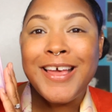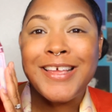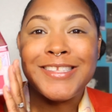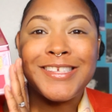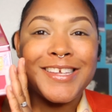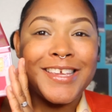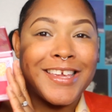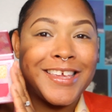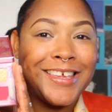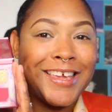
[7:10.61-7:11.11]

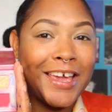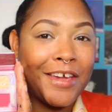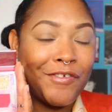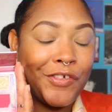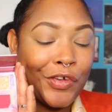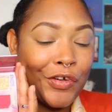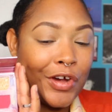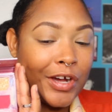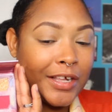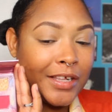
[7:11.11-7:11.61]
to give
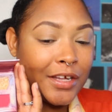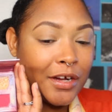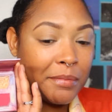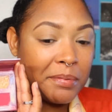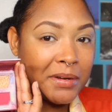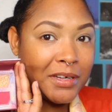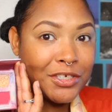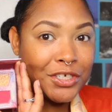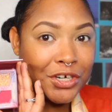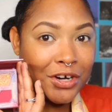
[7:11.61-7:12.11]
you a clear
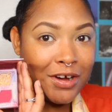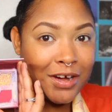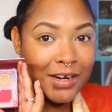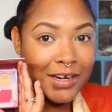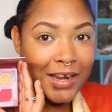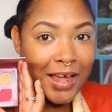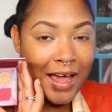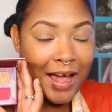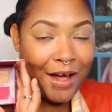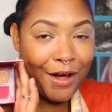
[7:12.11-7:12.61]
picture on
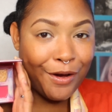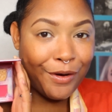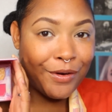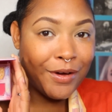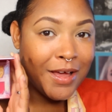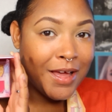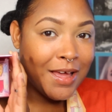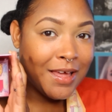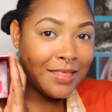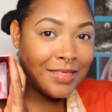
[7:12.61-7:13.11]
how
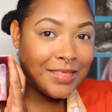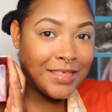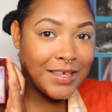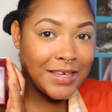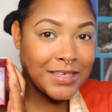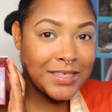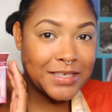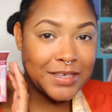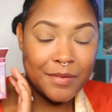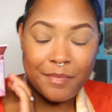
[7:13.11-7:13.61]

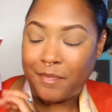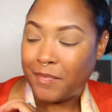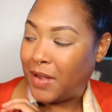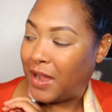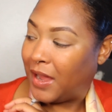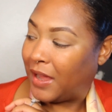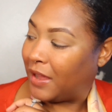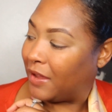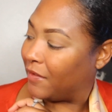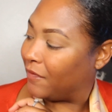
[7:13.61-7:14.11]
this
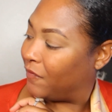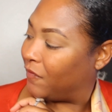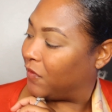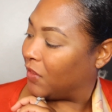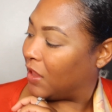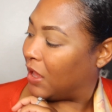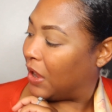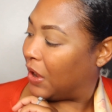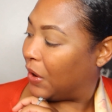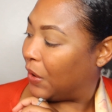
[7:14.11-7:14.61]
might
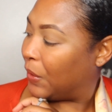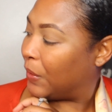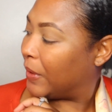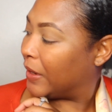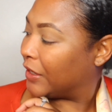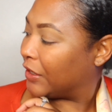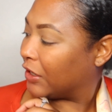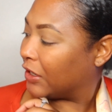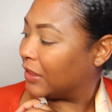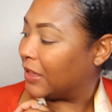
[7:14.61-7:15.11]
flow
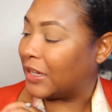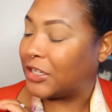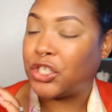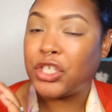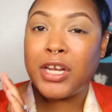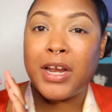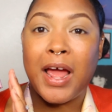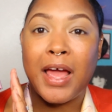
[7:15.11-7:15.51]
in your collection.